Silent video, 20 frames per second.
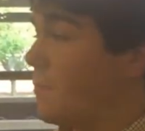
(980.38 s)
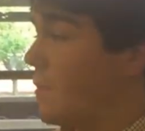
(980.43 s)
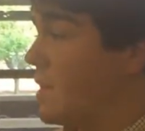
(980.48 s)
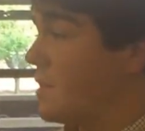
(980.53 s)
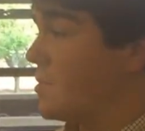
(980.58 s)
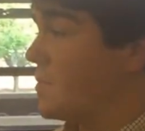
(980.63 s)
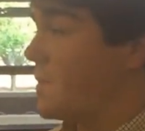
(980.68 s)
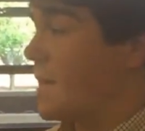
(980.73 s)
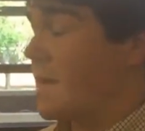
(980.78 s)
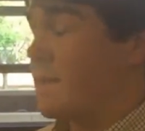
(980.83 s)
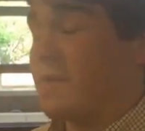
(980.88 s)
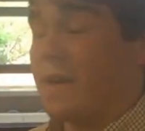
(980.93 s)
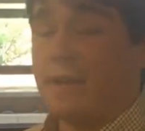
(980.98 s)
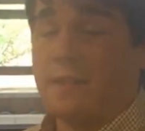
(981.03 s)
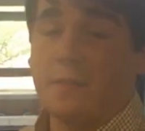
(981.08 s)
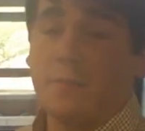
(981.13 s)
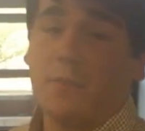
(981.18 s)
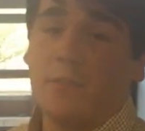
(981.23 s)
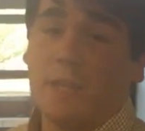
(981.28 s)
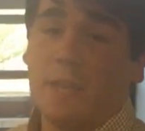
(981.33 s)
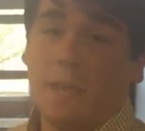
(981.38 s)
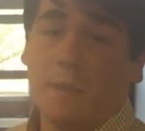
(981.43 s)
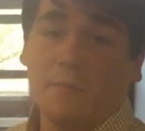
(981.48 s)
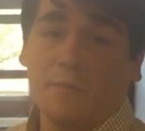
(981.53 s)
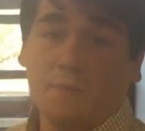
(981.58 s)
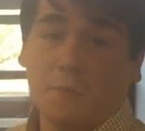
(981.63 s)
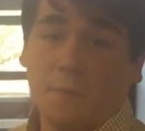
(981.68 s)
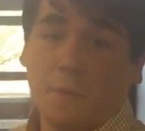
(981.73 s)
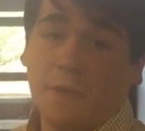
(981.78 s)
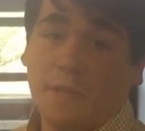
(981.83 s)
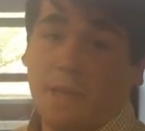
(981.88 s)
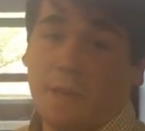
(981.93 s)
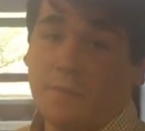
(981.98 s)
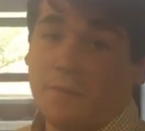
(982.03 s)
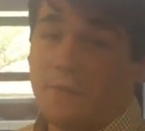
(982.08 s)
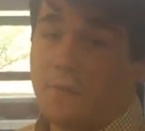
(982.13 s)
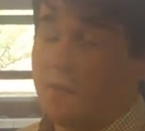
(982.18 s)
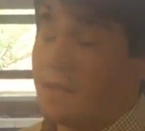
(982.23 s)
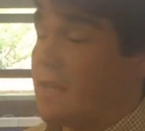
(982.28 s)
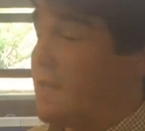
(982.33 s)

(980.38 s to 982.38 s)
Razorback basketball games, football games.